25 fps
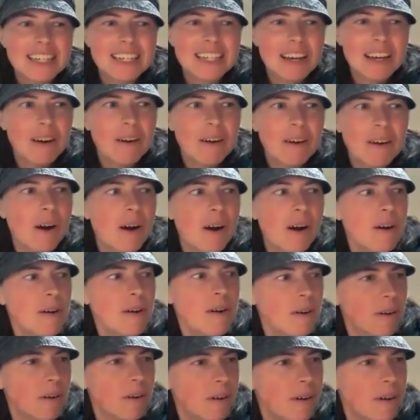to go,
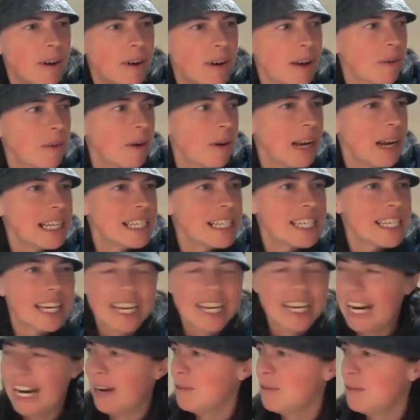oh, wait a
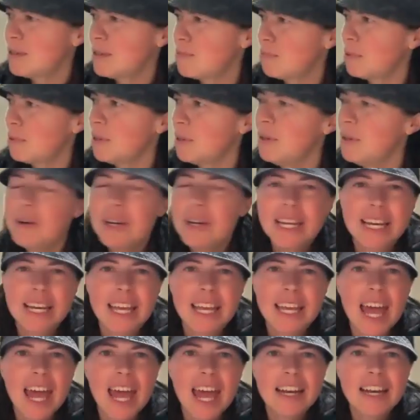second, I was polluting
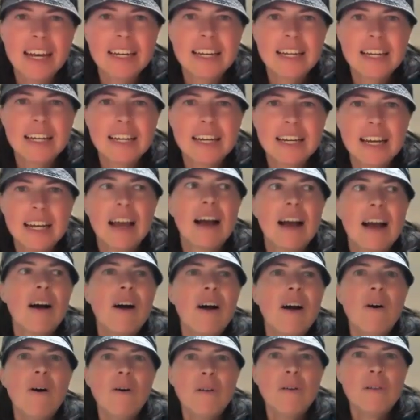again.
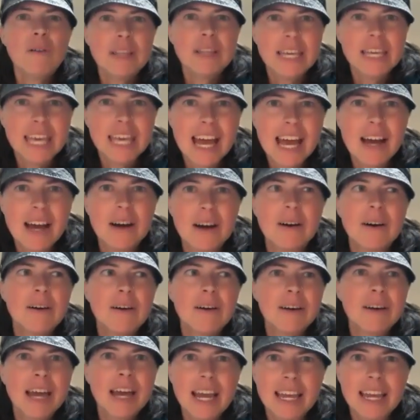Holy cow.
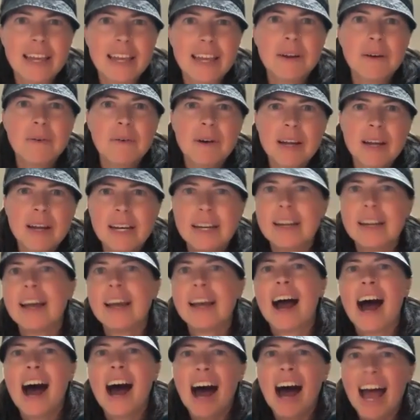Okay, you know what?
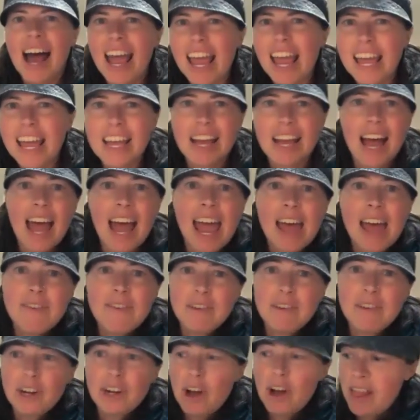I
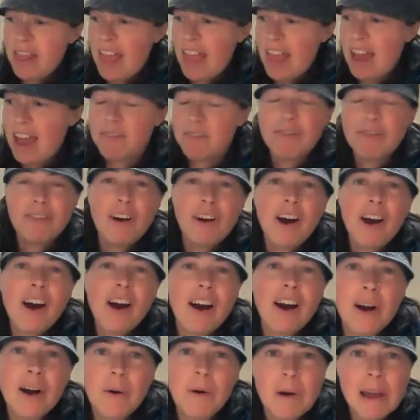haven't gone that
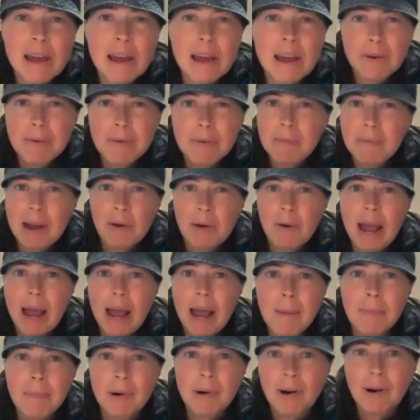far away from my
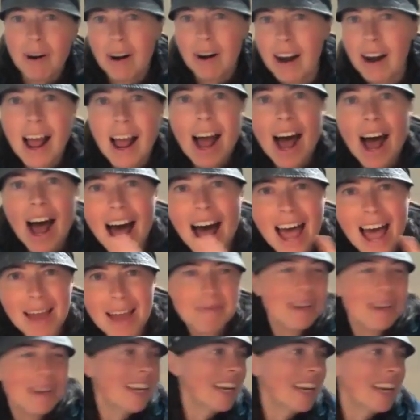wrapper.
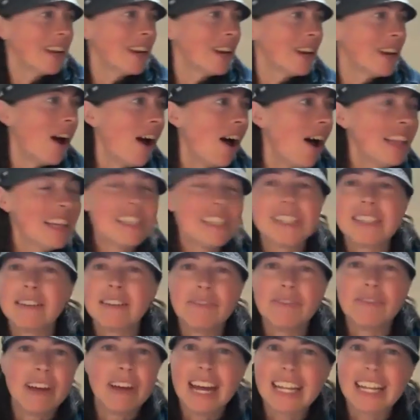I'm gonna acknowledge
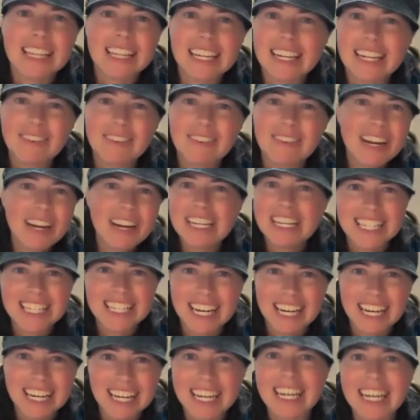the fact that, wait a
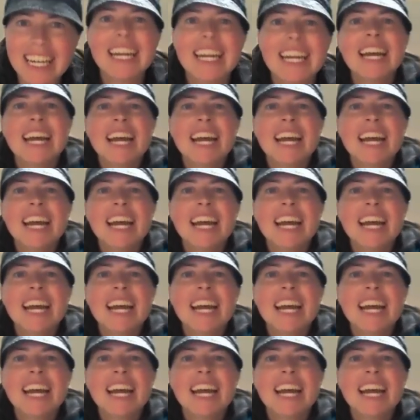second,